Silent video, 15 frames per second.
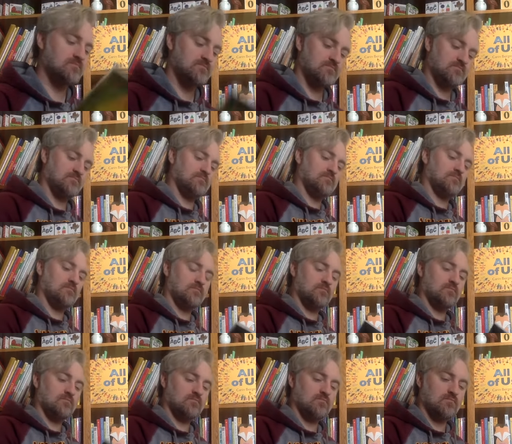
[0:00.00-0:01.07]

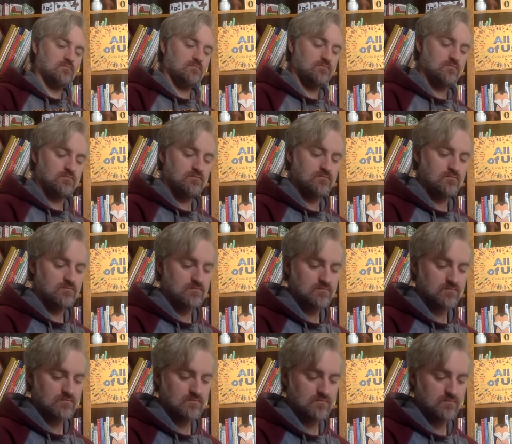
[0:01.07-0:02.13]

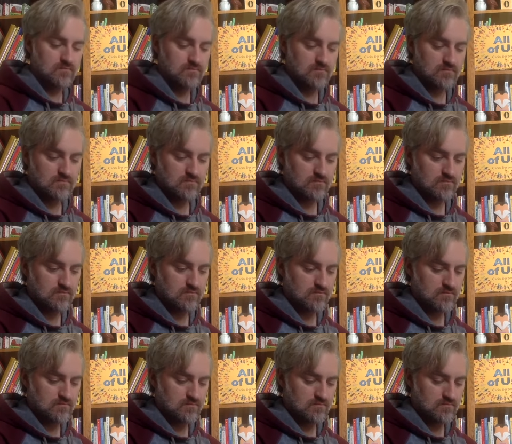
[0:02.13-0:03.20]

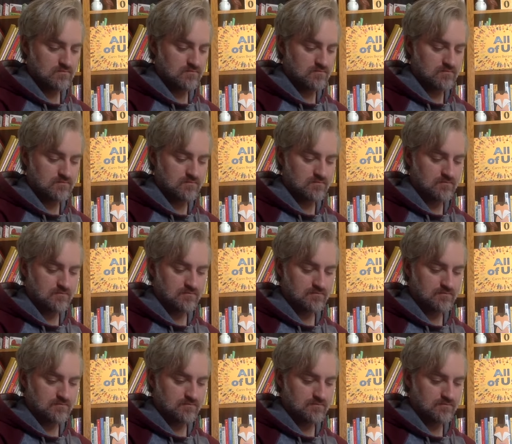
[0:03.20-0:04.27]

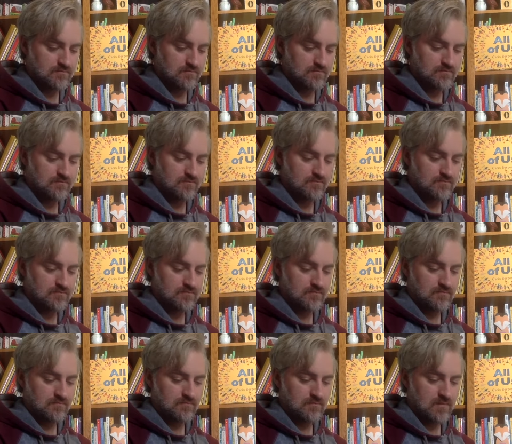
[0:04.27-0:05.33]

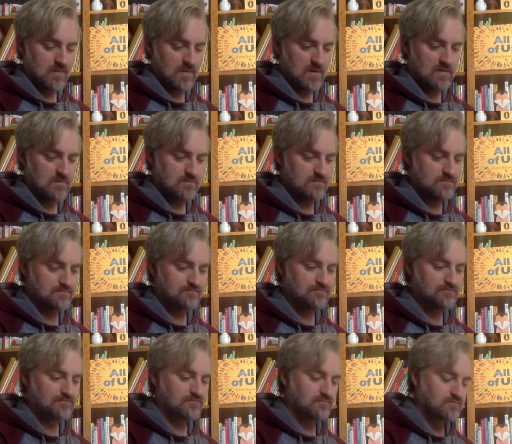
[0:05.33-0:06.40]

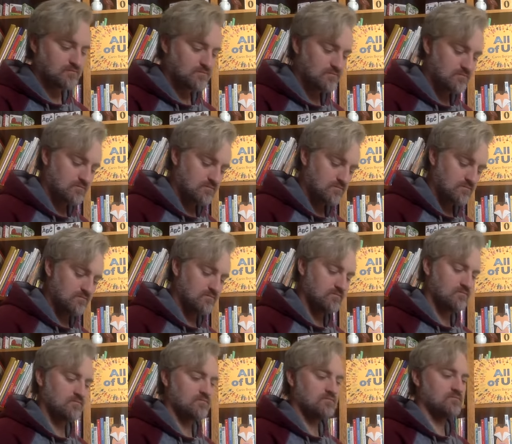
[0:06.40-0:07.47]

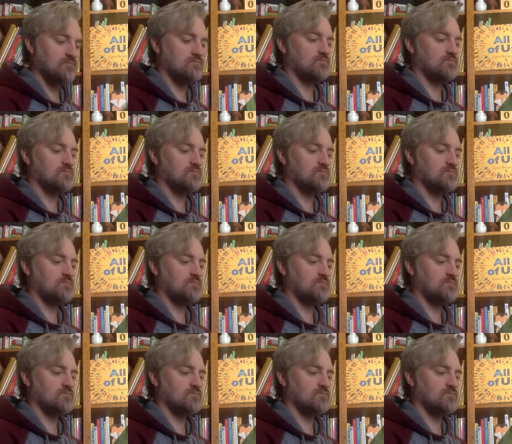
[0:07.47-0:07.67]
[no speech]